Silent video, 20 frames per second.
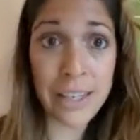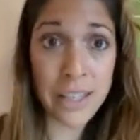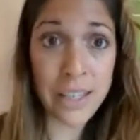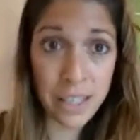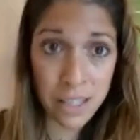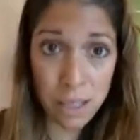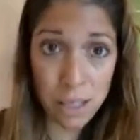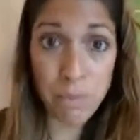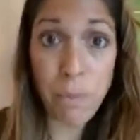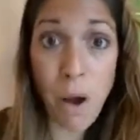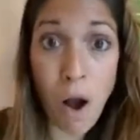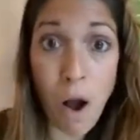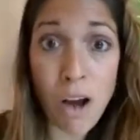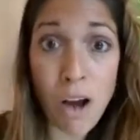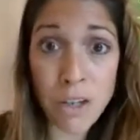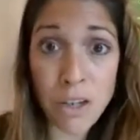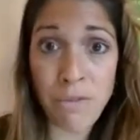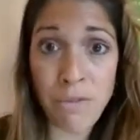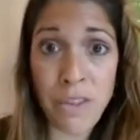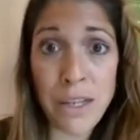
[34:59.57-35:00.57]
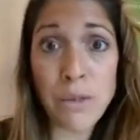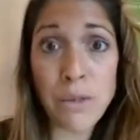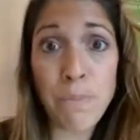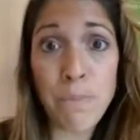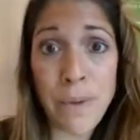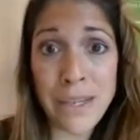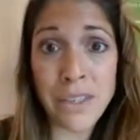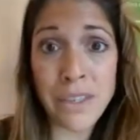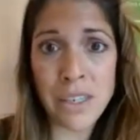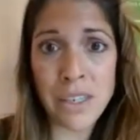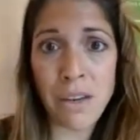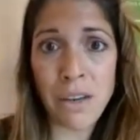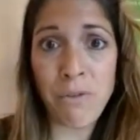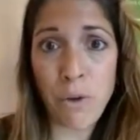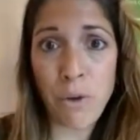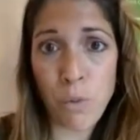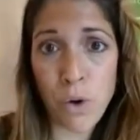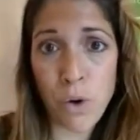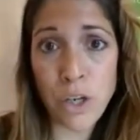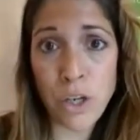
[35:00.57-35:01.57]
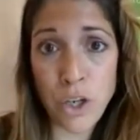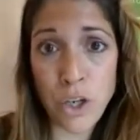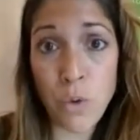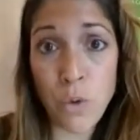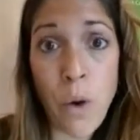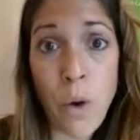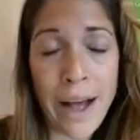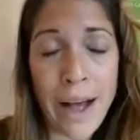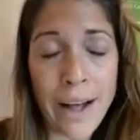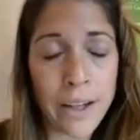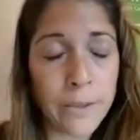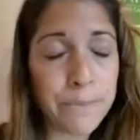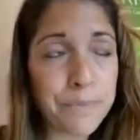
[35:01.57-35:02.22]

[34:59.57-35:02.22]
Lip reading: This is part of this business if you want to do well.